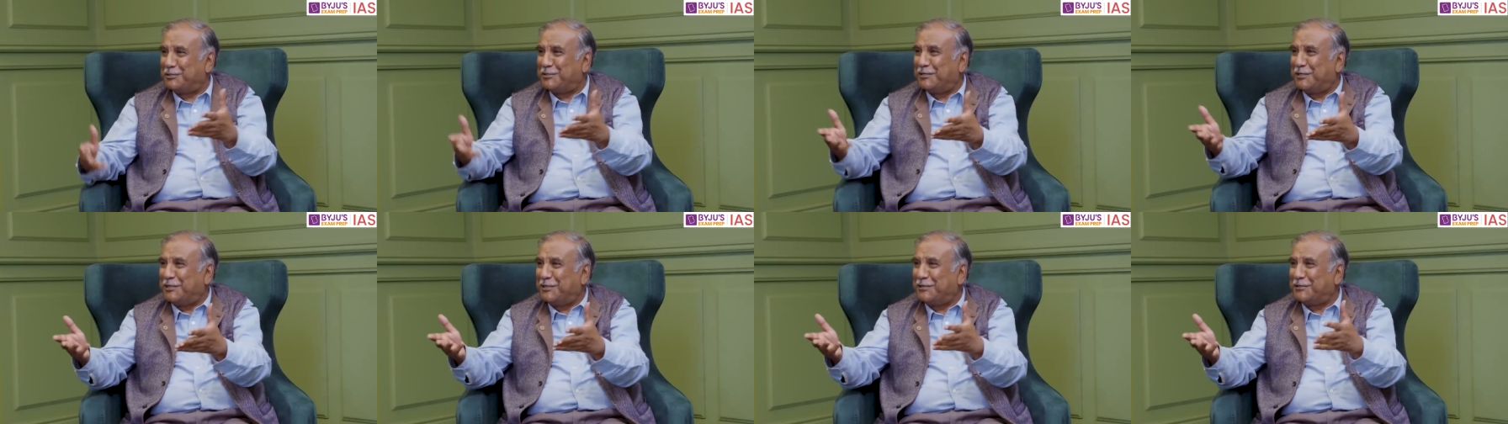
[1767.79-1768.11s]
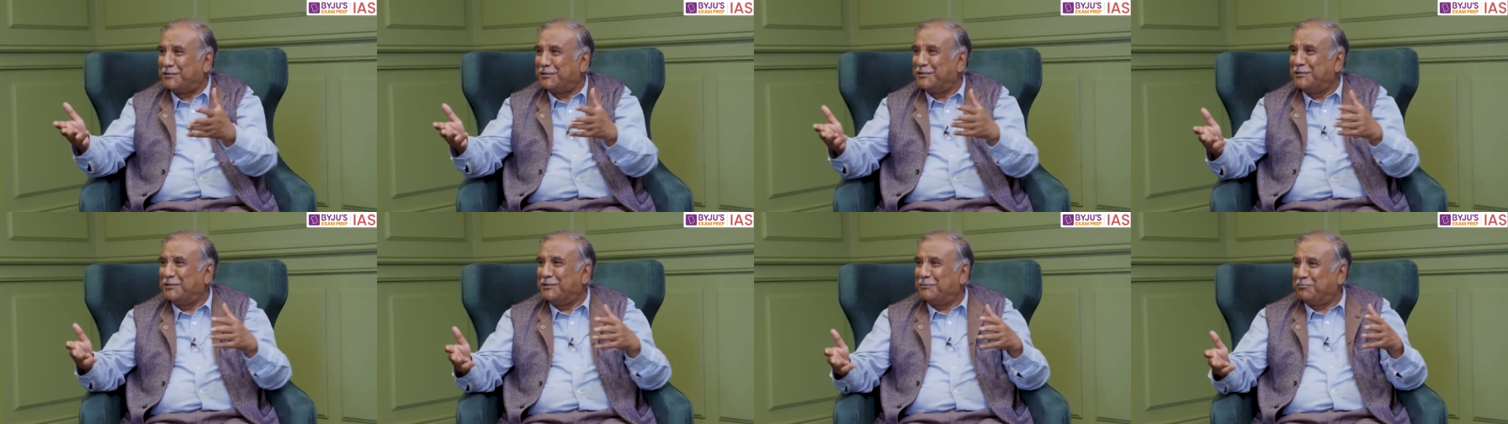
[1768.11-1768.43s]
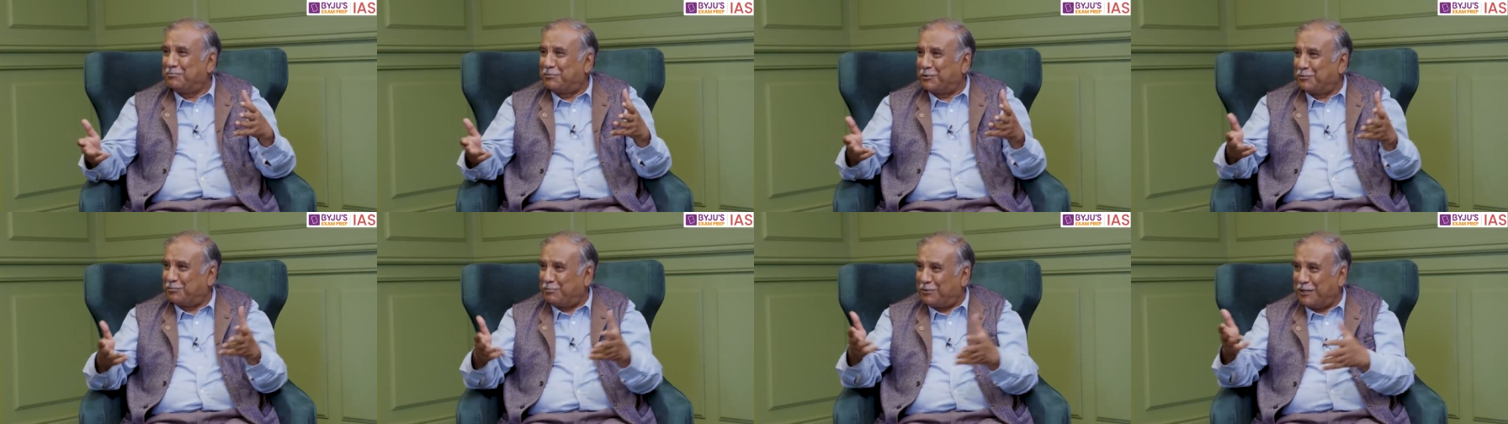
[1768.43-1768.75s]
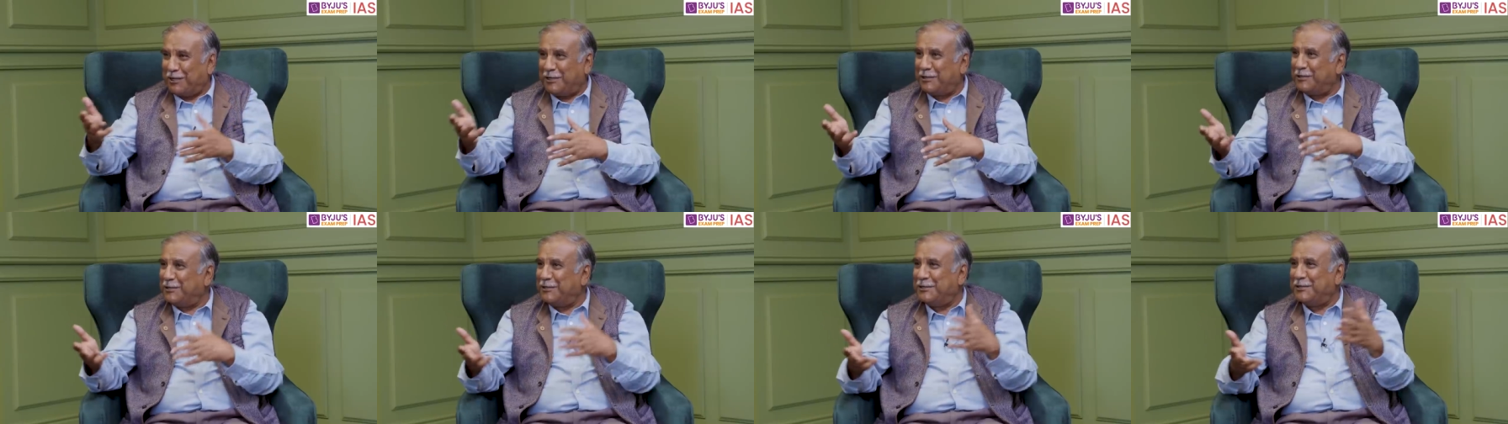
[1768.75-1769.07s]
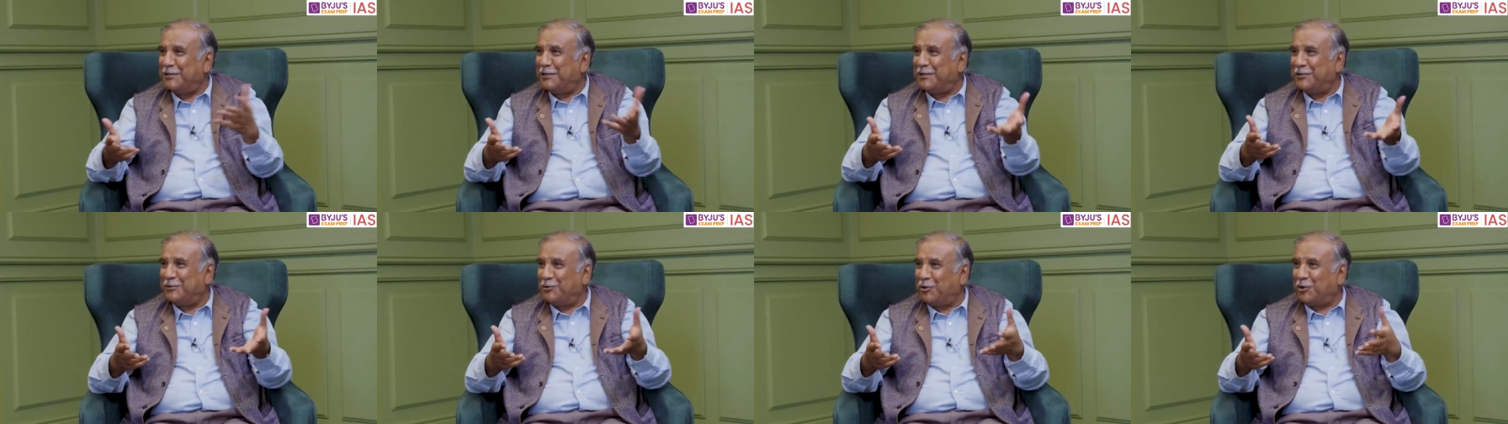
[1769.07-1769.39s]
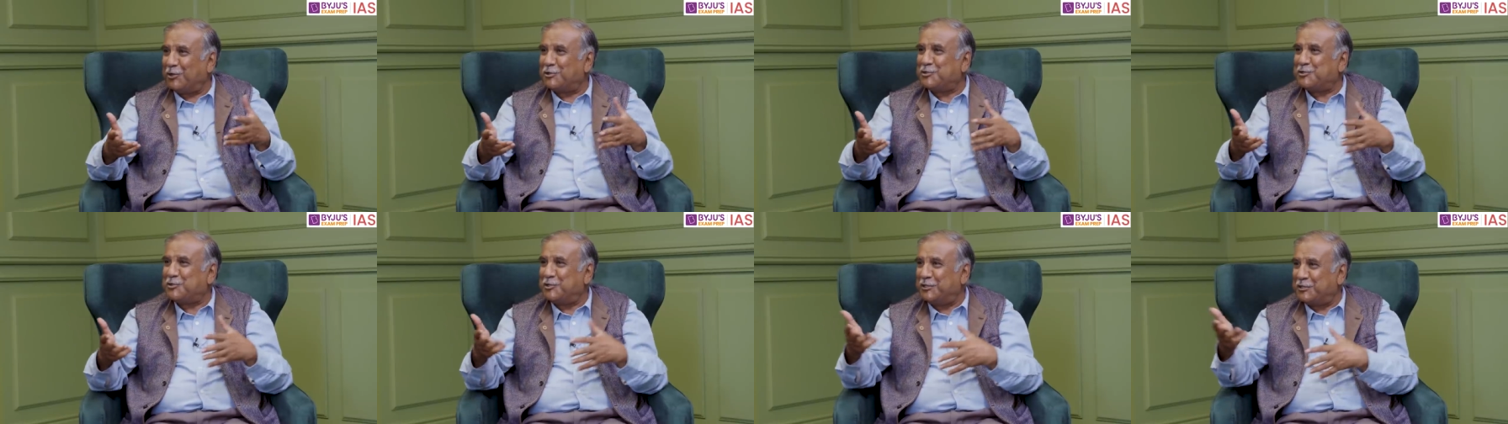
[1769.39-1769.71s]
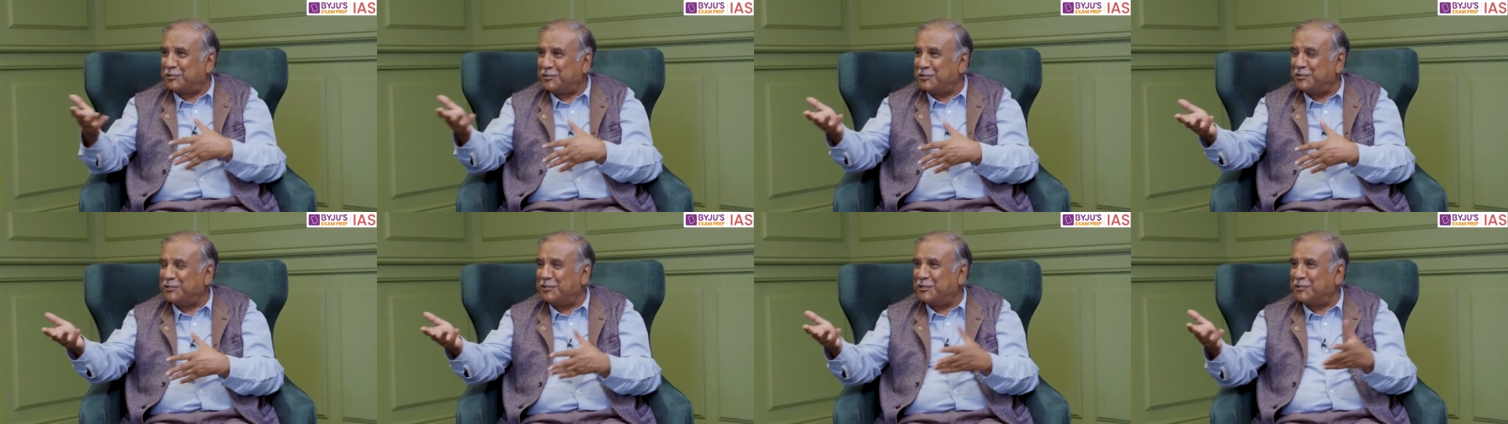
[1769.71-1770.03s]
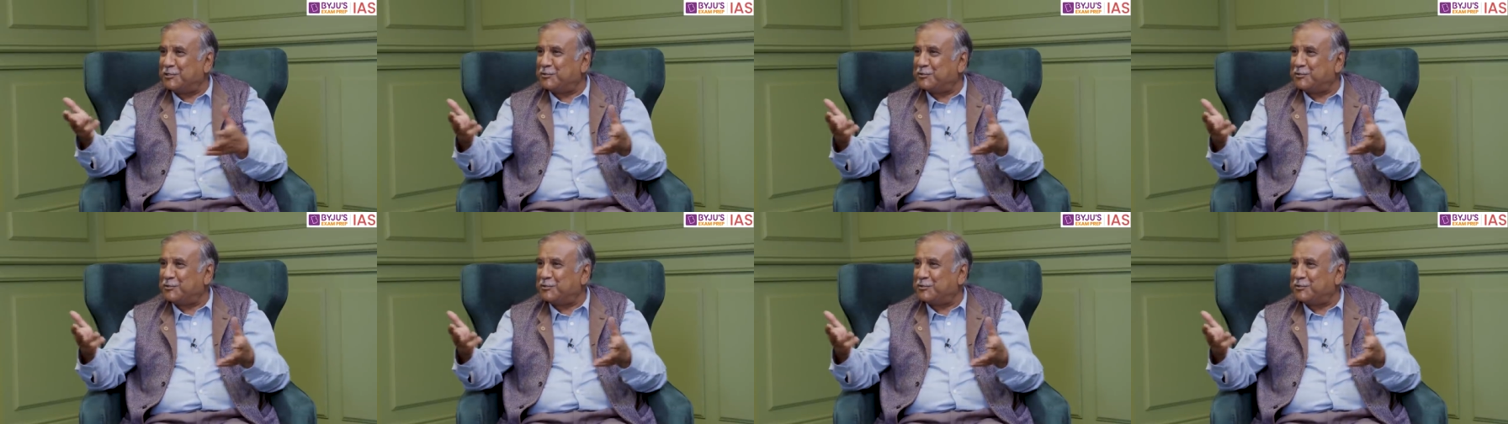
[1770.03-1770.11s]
They are preparing and not sitting